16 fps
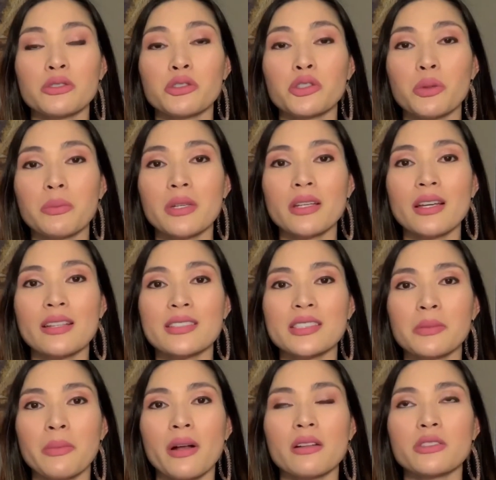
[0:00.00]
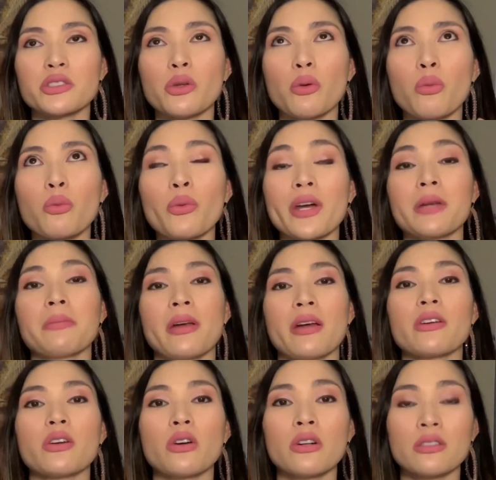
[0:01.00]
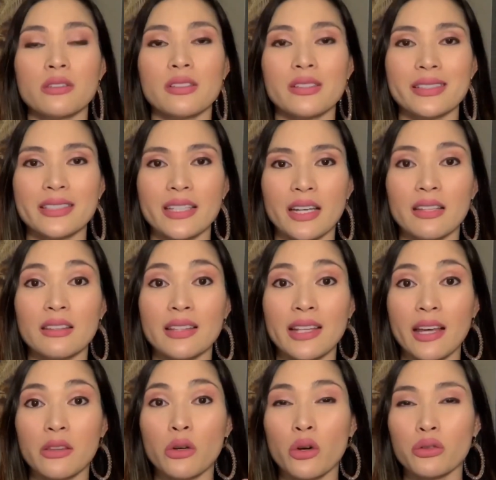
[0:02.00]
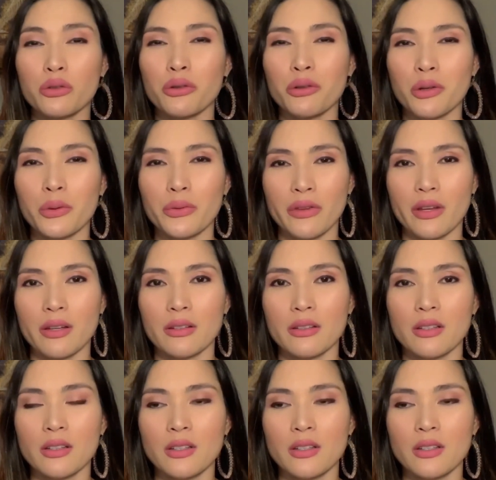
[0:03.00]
To me, it smells way better on the skin than on clothing.